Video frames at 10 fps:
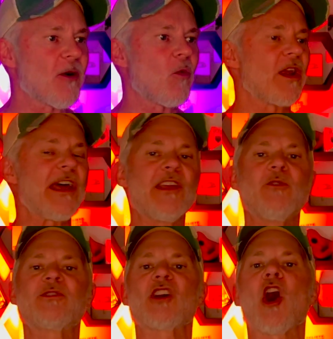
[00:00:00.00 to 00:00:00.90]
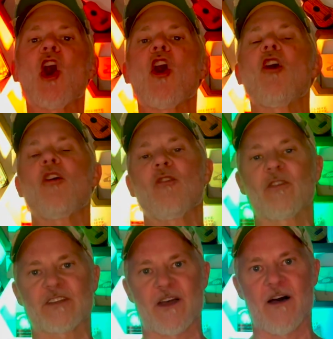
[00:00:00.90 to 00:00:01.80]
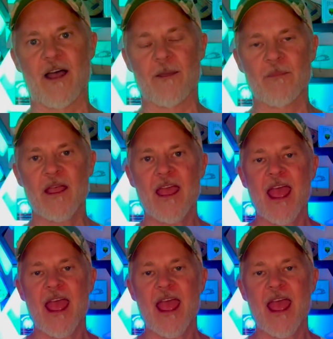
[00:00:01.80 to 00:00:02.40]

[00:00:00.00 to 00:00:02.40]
I use all the time.